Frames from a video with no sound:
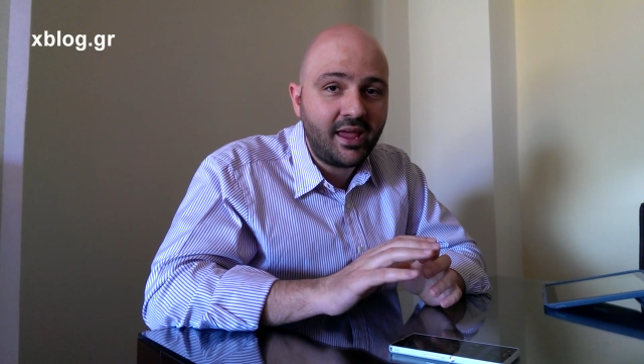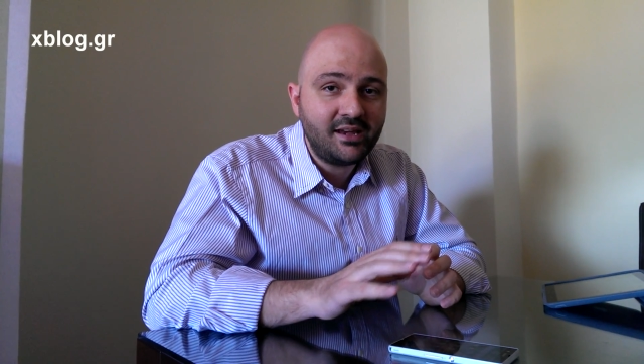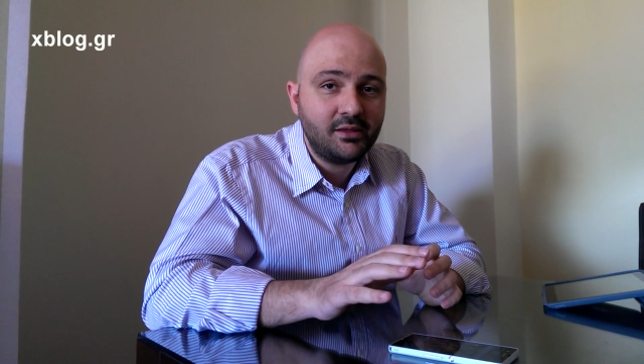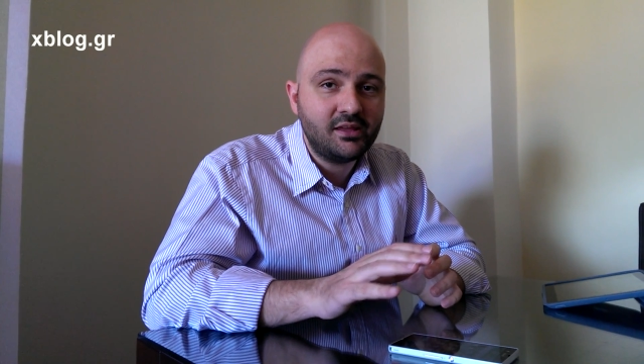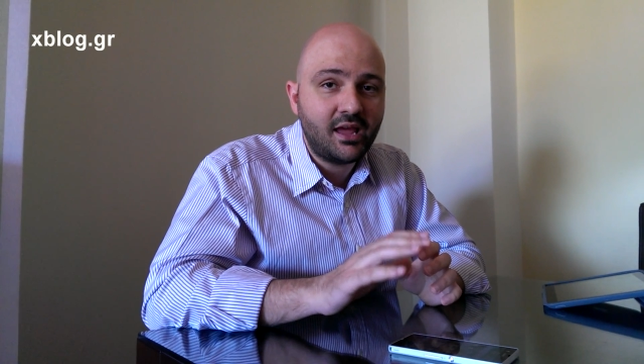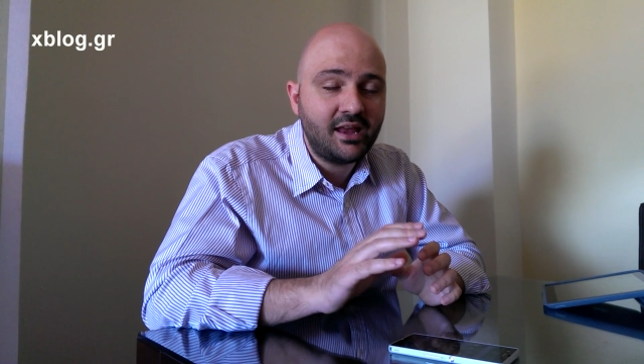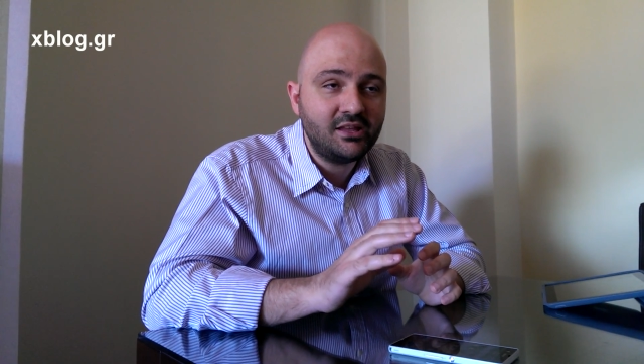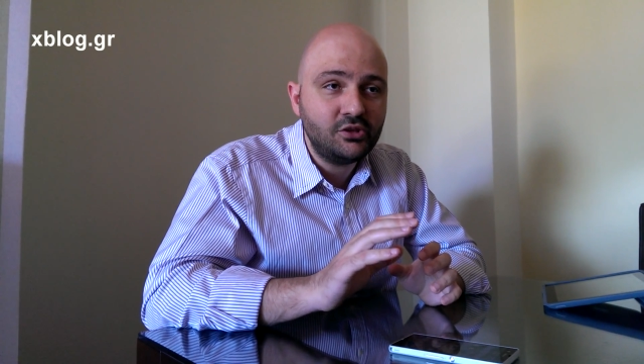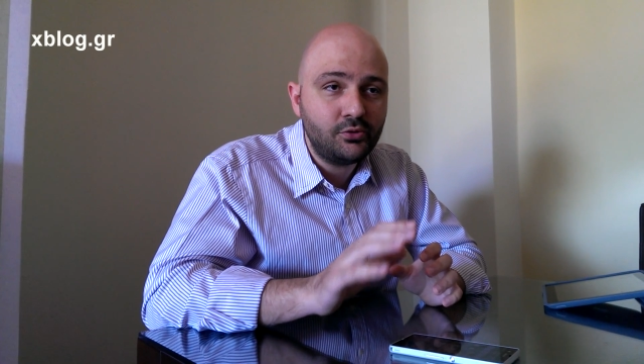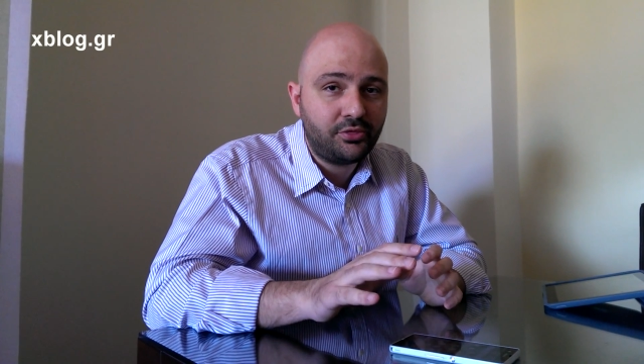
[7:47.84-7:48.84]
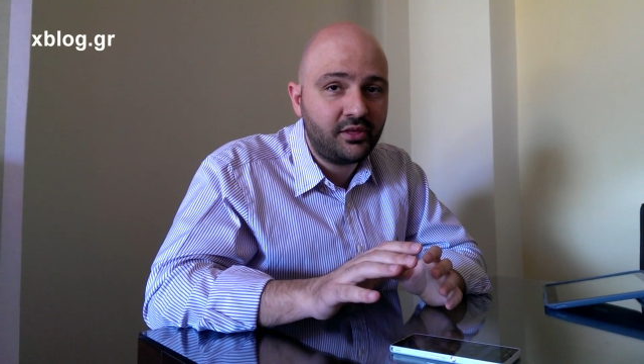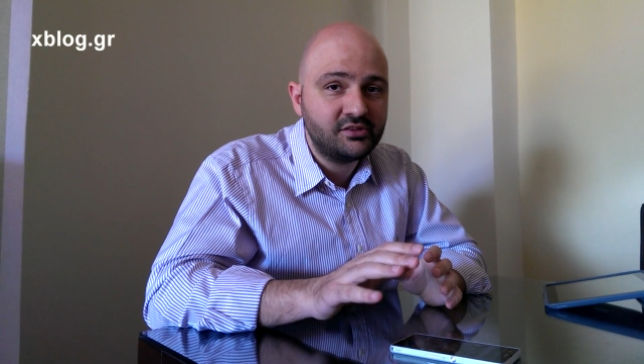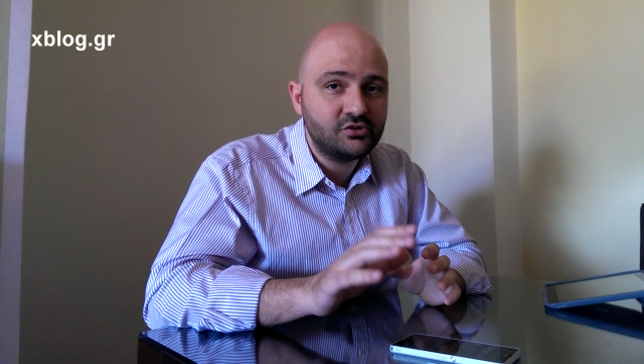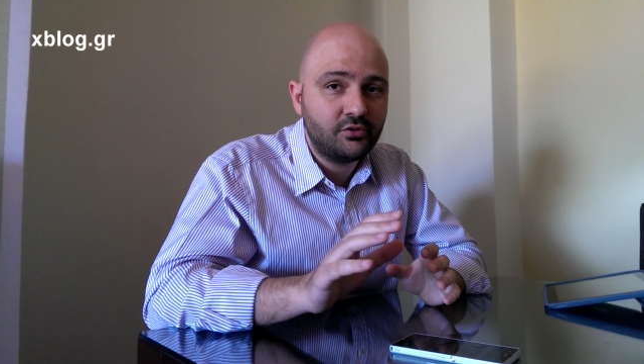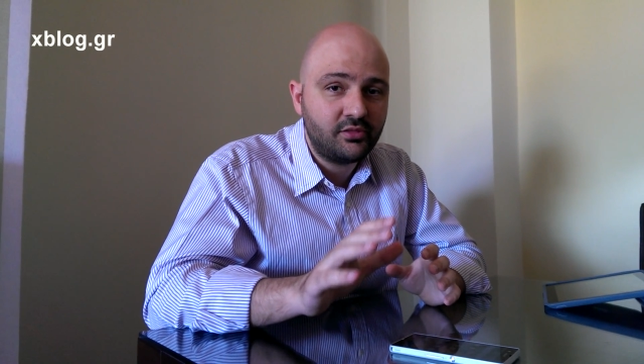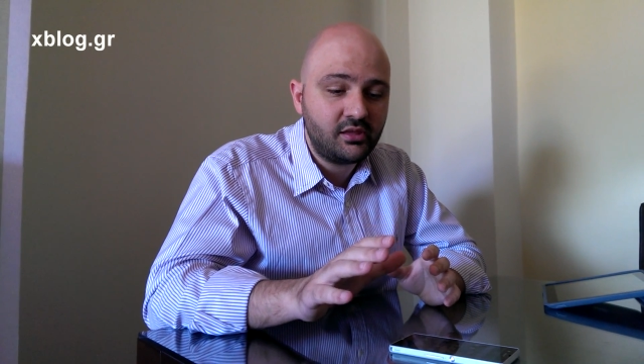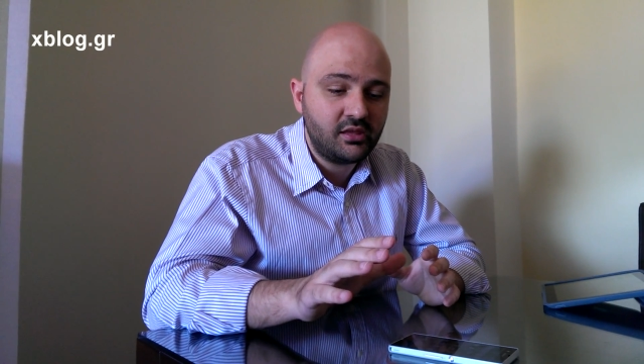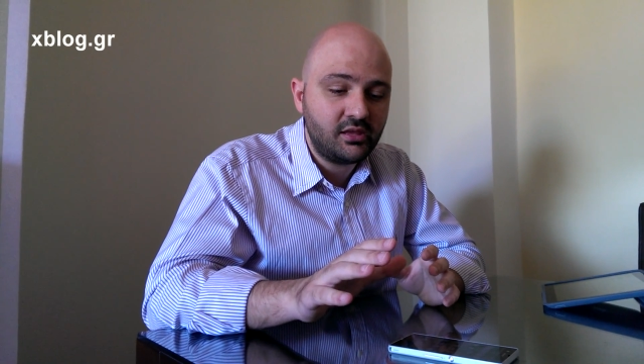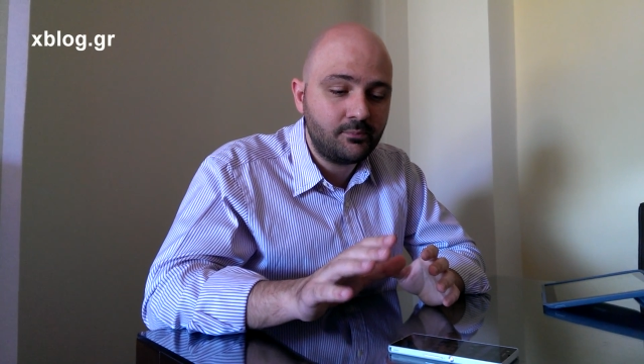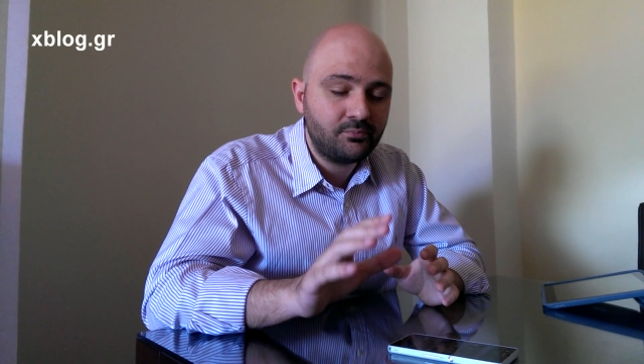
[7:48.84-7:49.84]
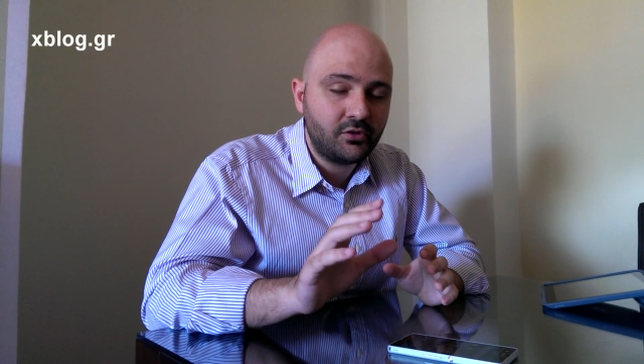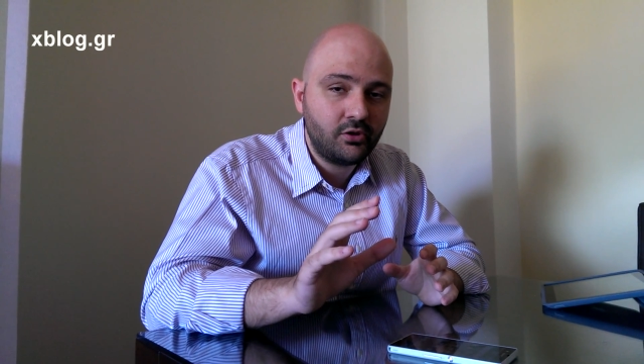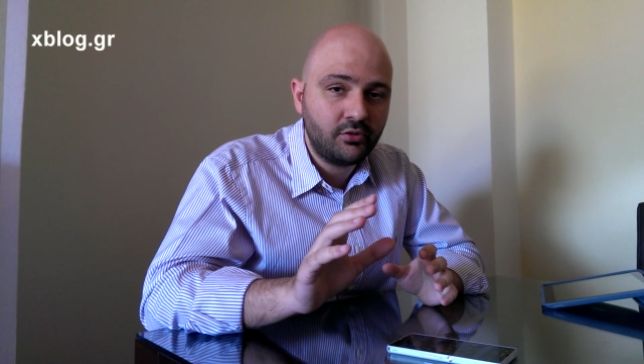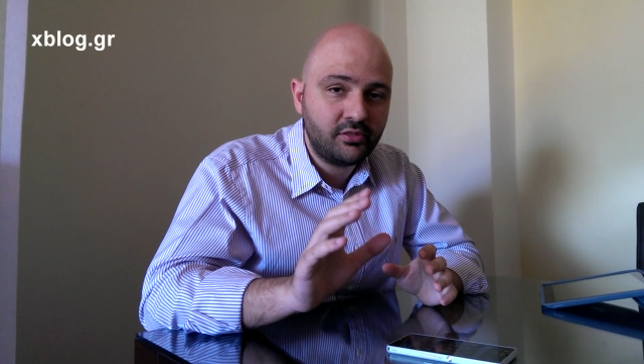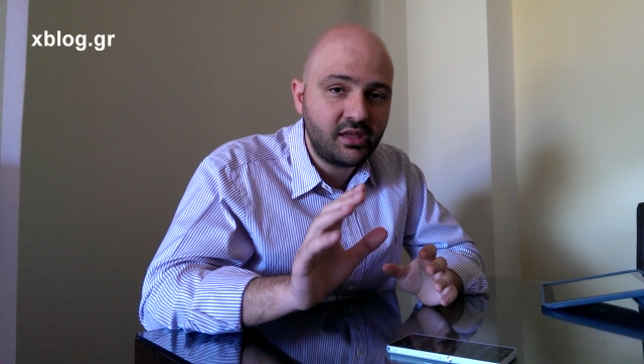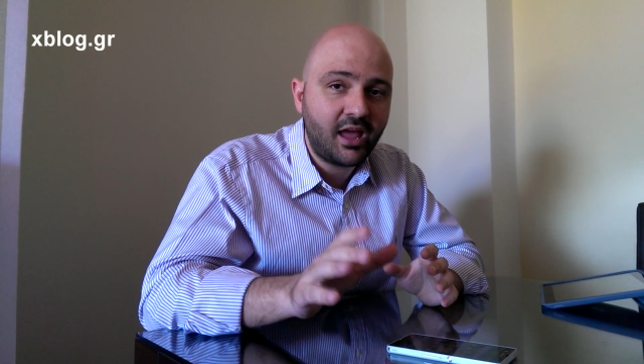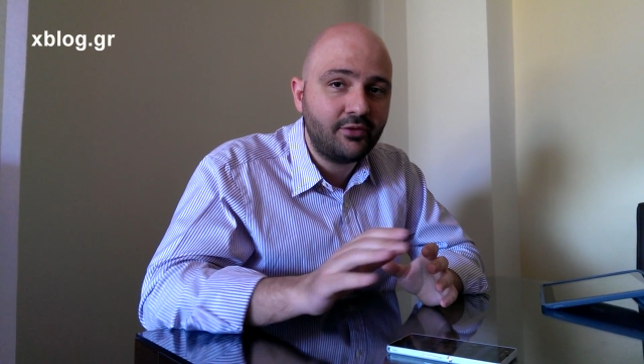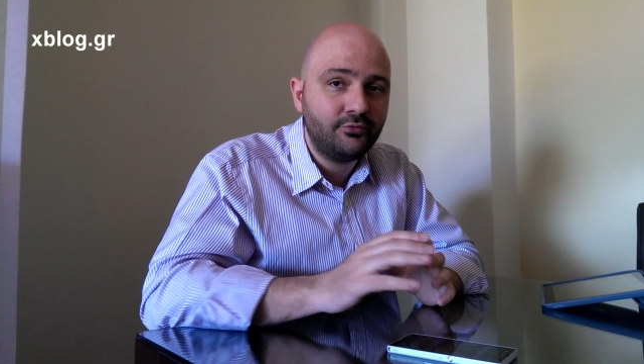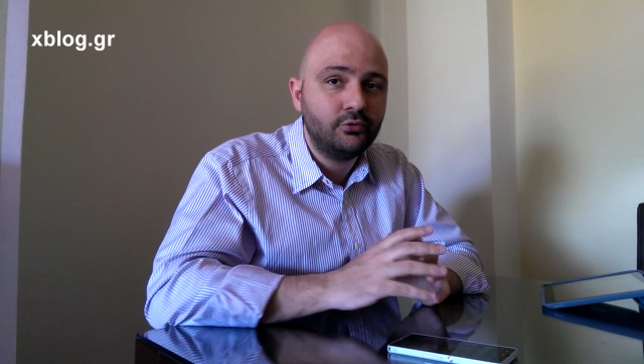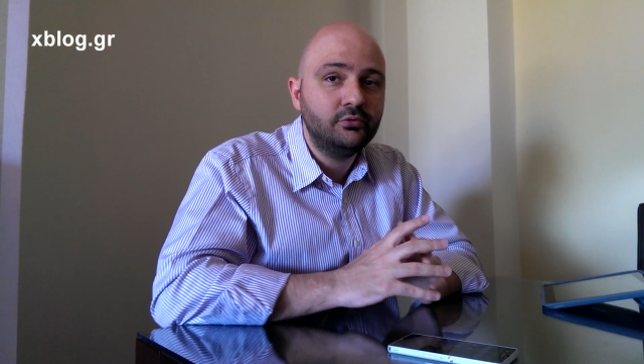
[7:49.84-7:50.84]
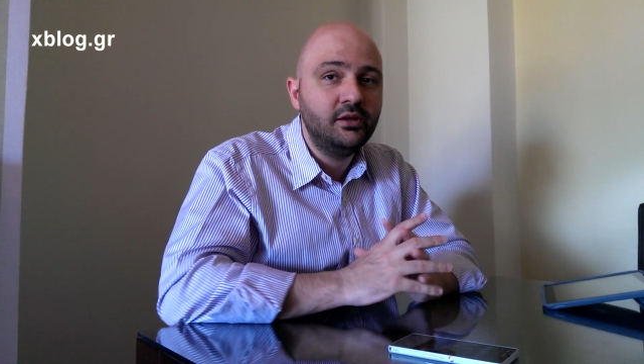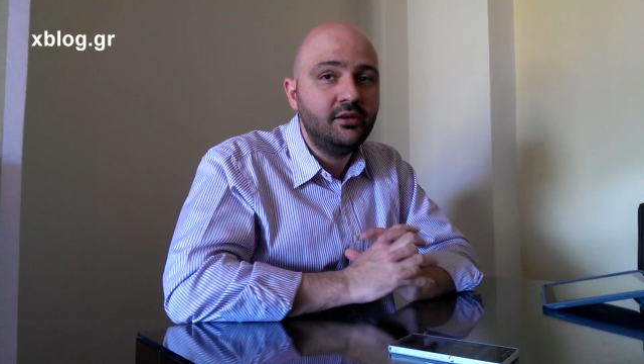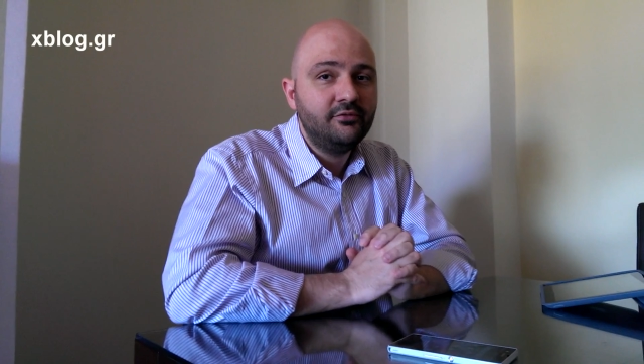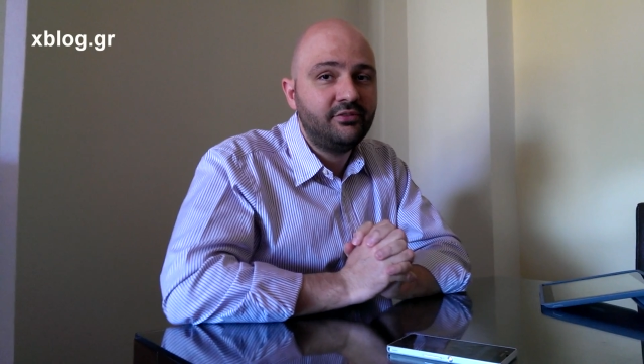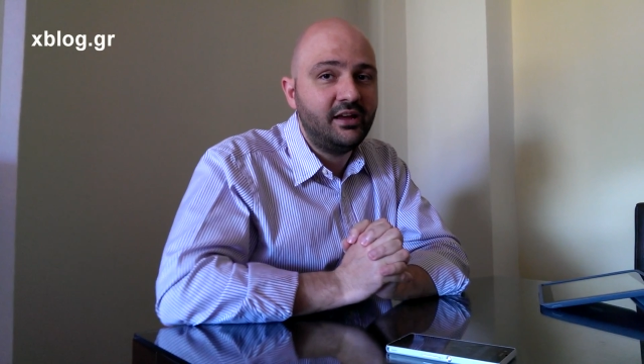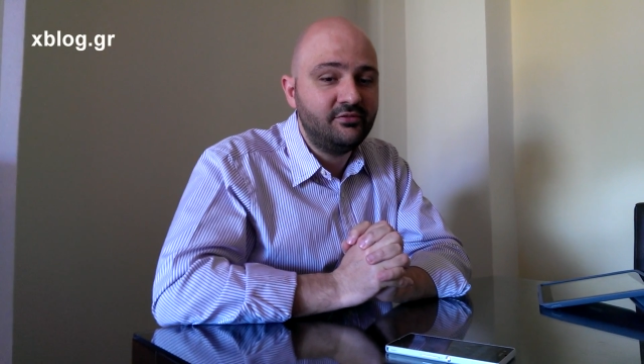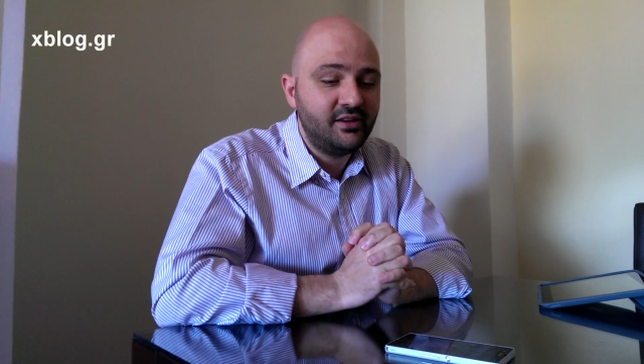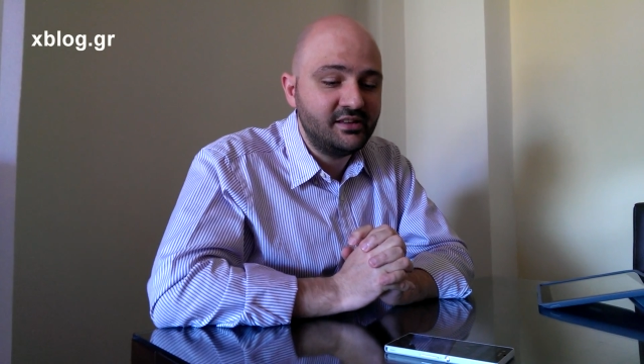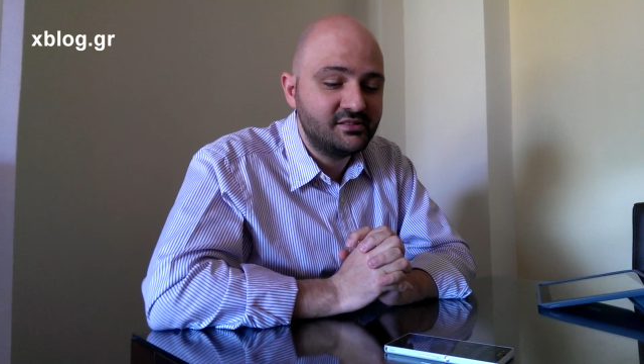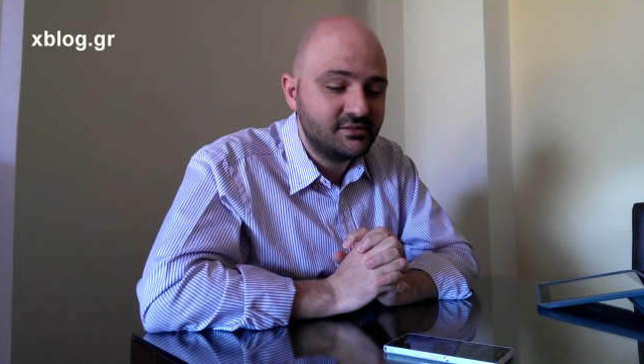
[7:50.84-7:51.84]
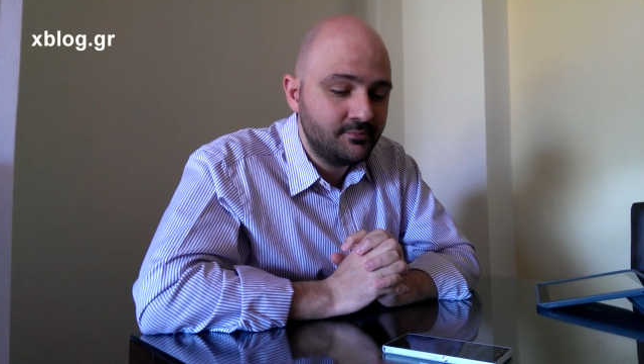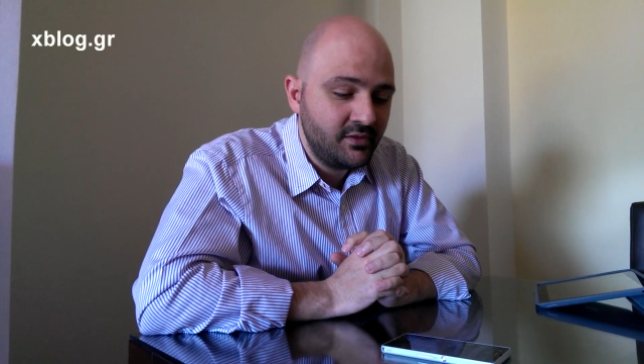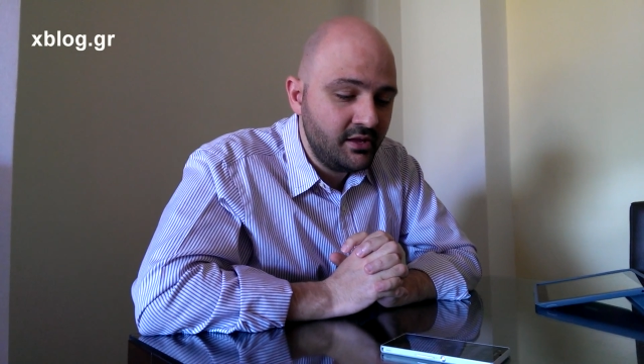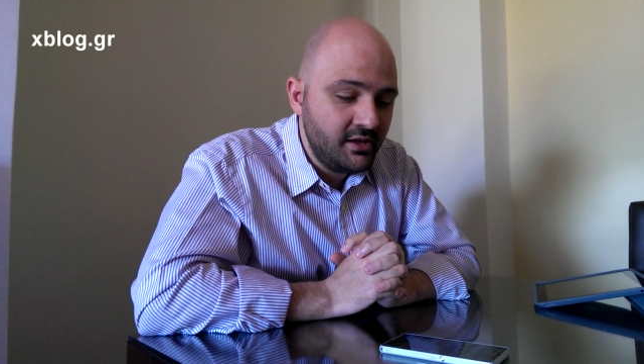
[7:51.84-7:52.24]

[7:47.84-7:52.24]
any new things on the iPhone 5S.